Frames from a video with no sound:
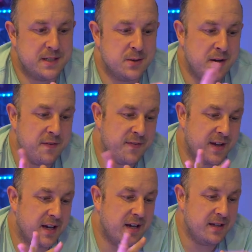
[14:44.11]
So I
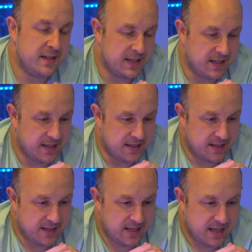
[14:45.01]
figure
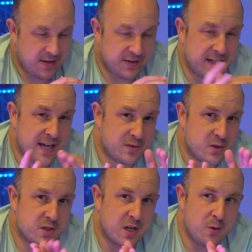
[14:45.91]
if I didn't have the
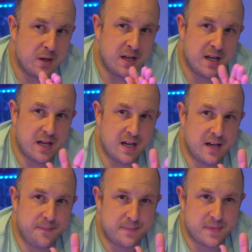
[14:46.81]
solar,
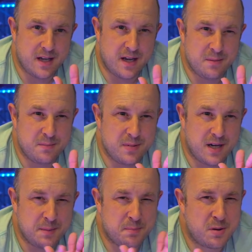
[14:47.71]
I'm
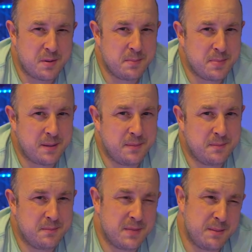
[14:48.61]
probably
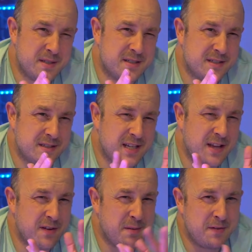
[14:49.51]
maybe
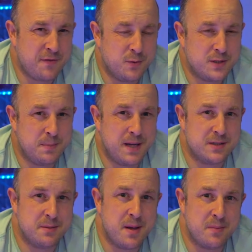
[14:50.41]
saving around
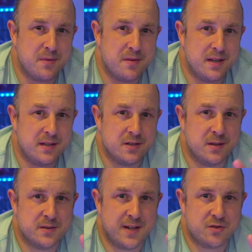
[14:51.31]
£40 a month in
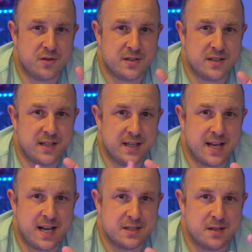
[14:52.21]
terms of electricity and
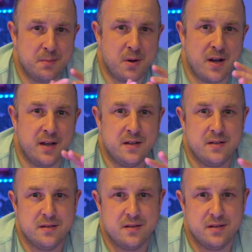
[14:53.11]
gas combined